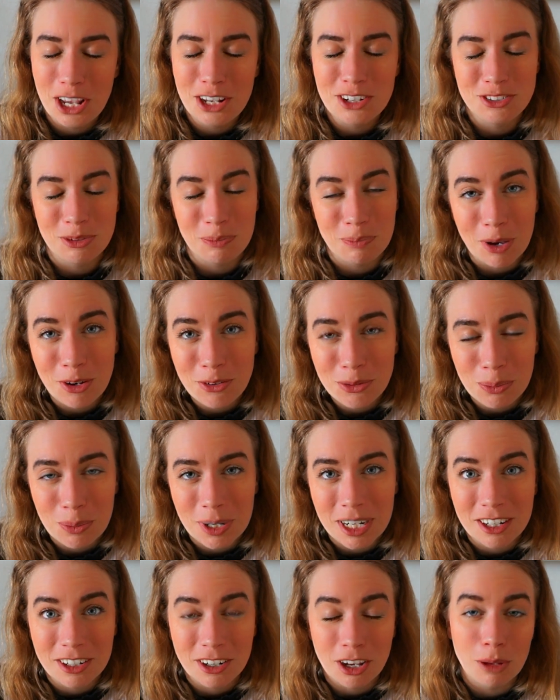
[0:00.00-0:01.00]
So both
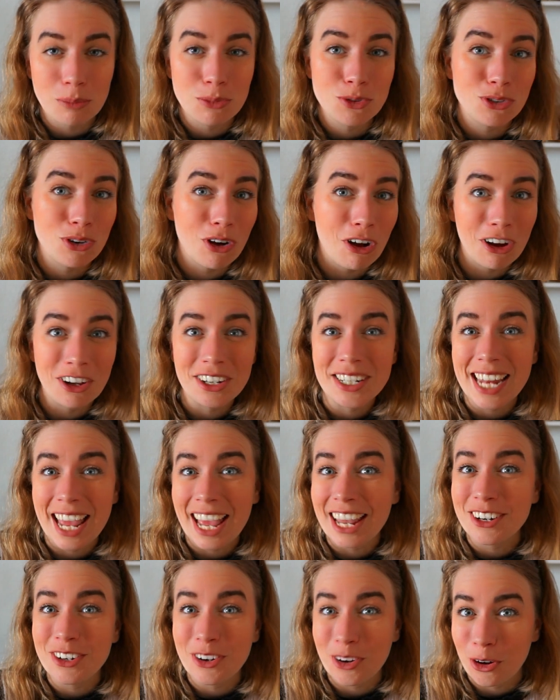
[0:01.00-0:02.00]
when it comes to on
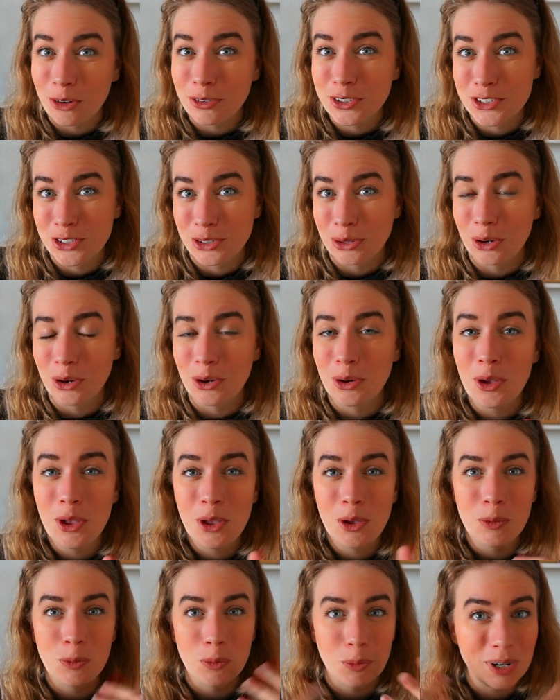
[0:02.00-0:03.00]
and offshore
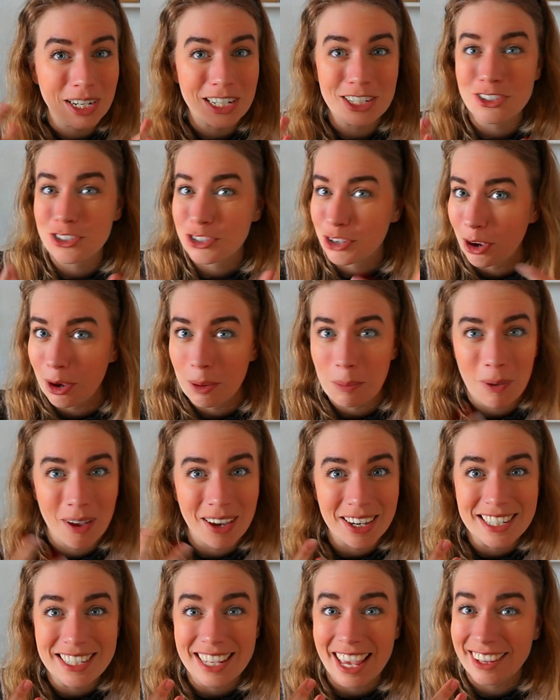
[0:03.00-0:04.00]
wind
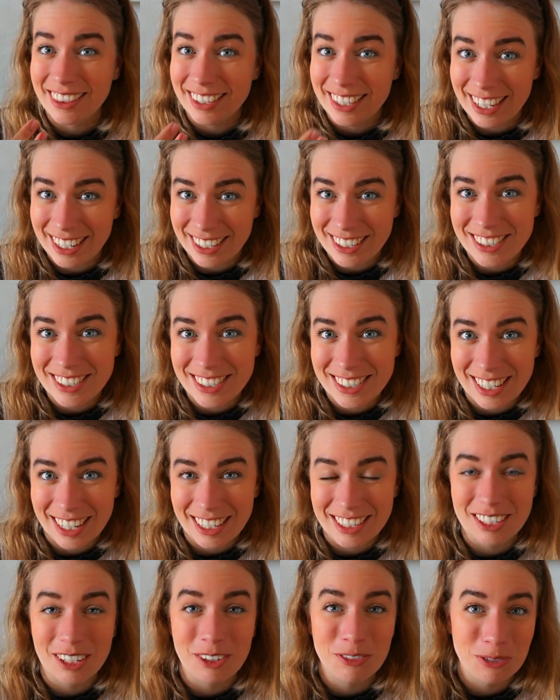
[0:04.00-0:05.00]
turbines and the energy
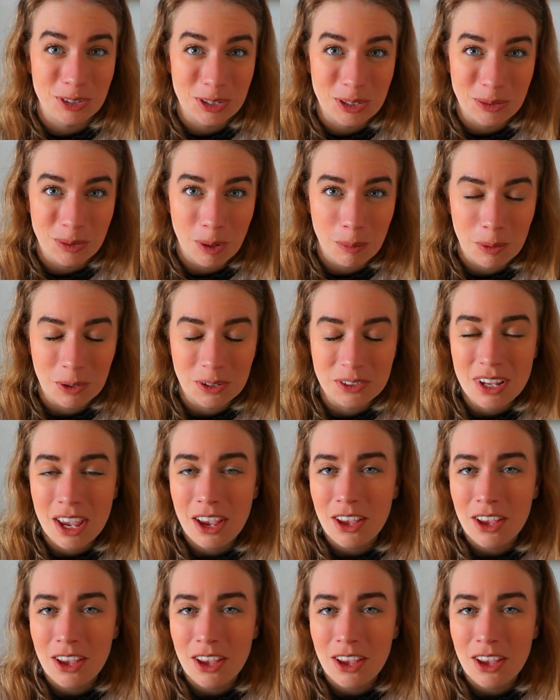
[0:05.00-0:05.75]
sector of renewables,